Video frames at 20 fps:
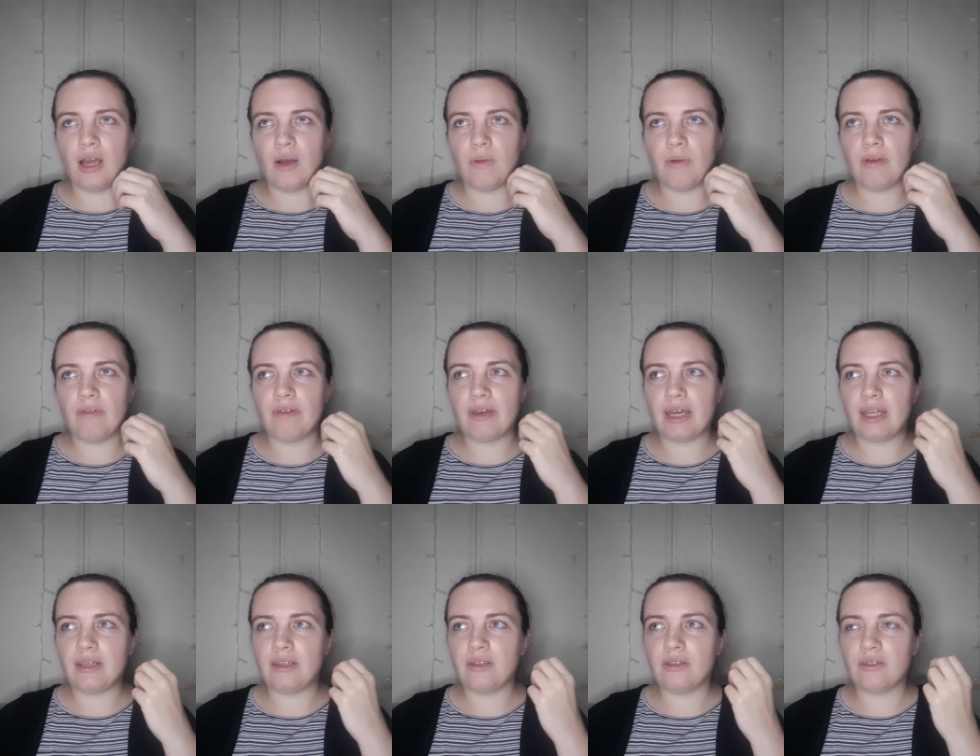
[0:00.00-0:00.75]
We've
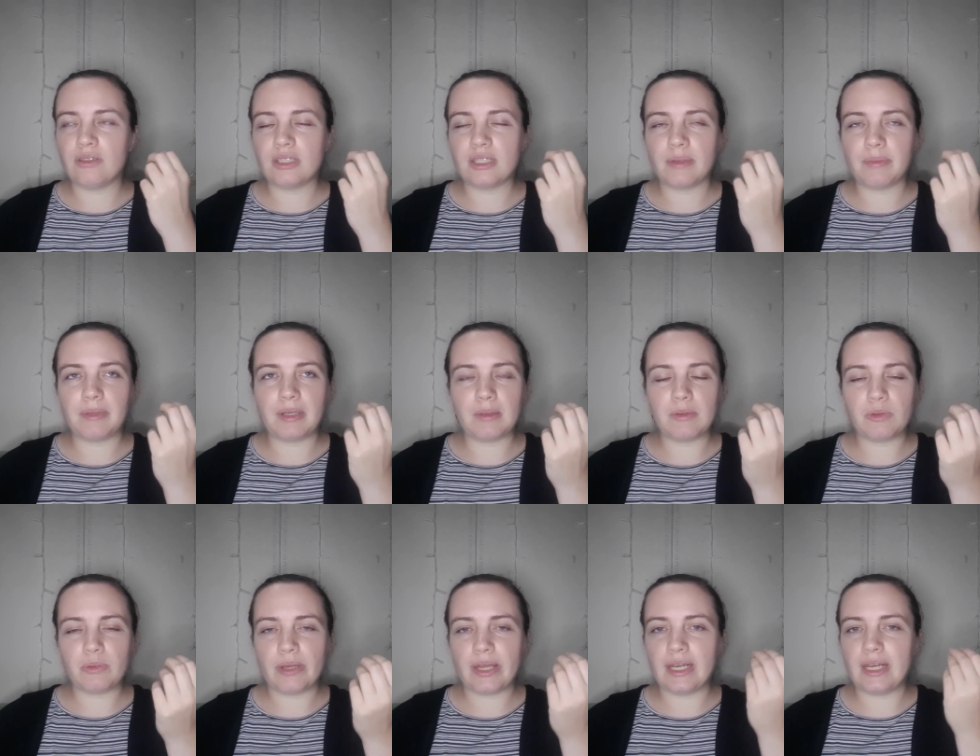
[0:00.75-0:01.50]
had to,
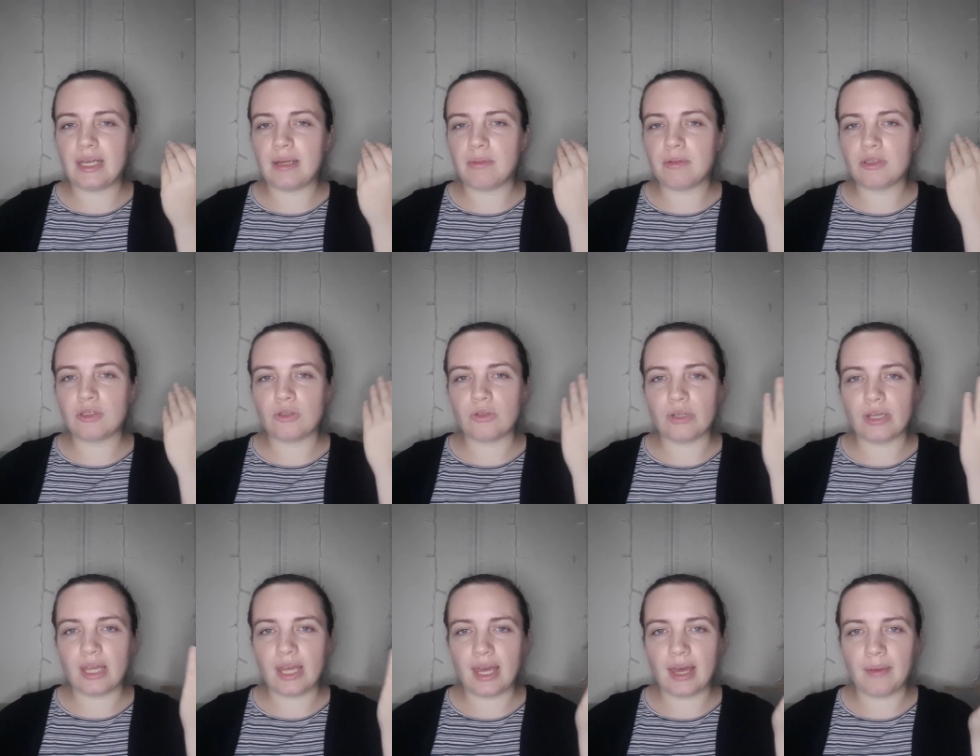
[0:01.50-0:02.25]
sometimes we had neighbors who
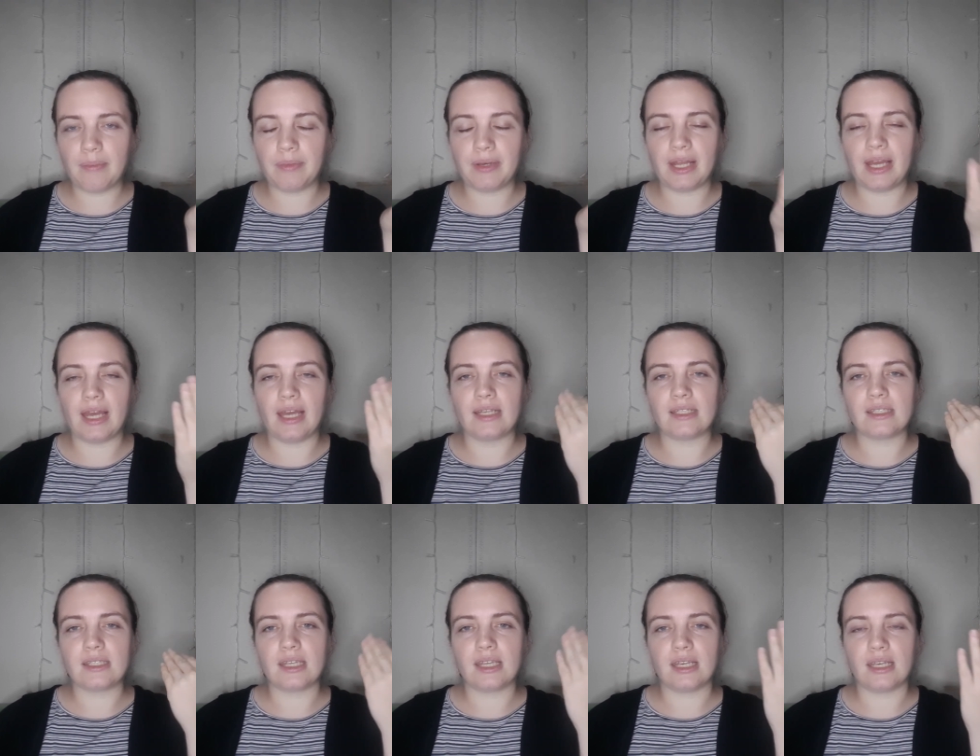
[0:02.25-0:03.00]
kept
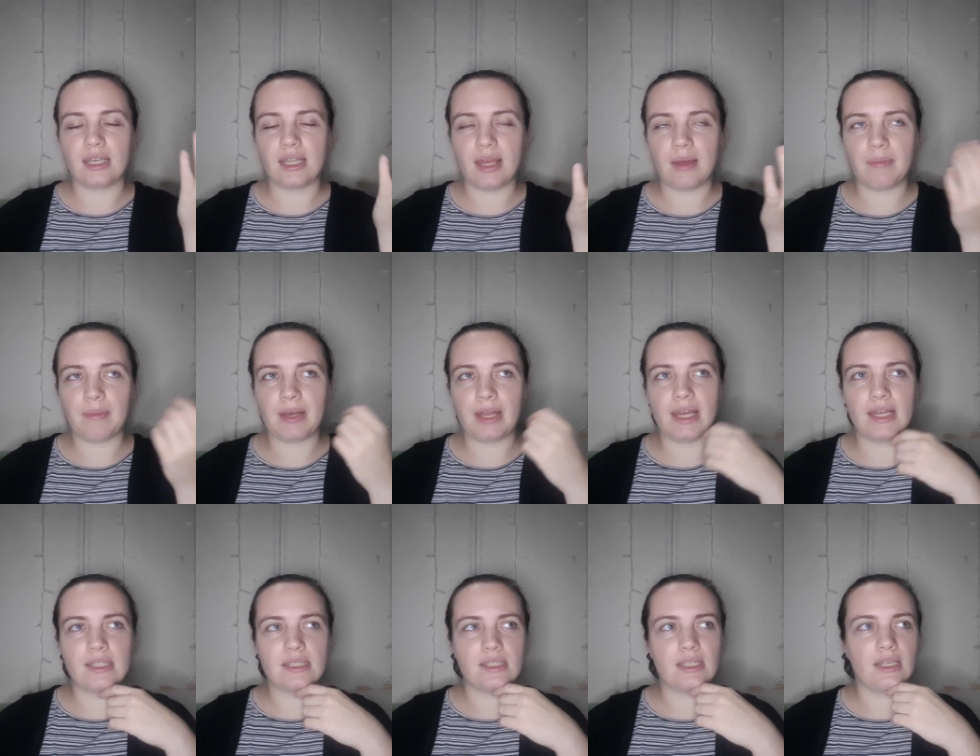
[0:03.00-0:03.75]
asking, kept
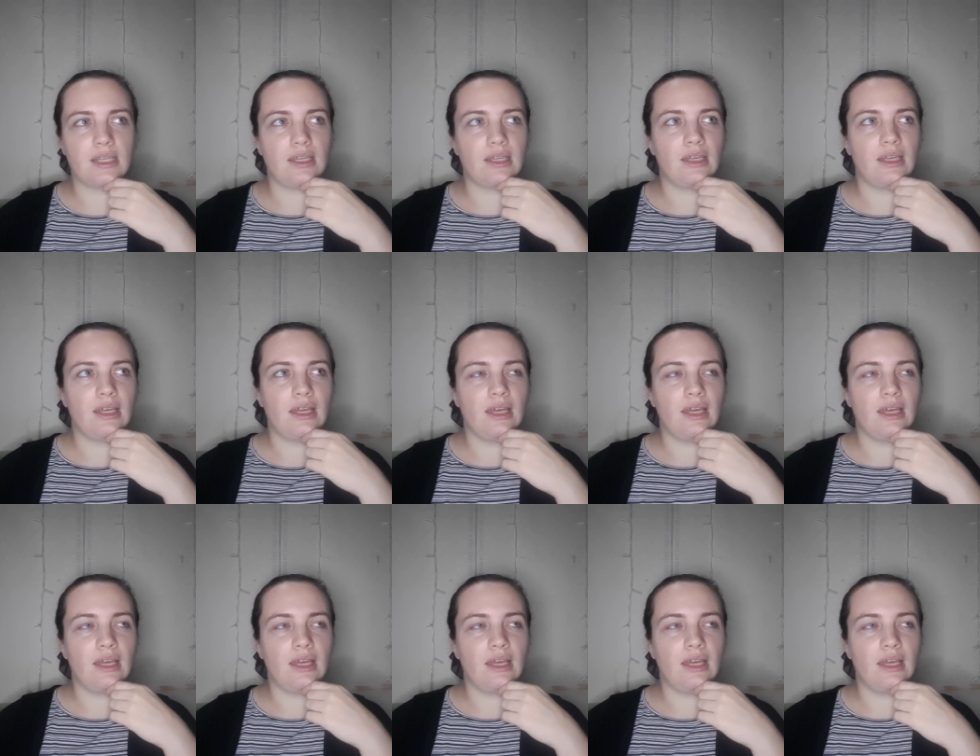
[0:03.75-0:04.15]
asking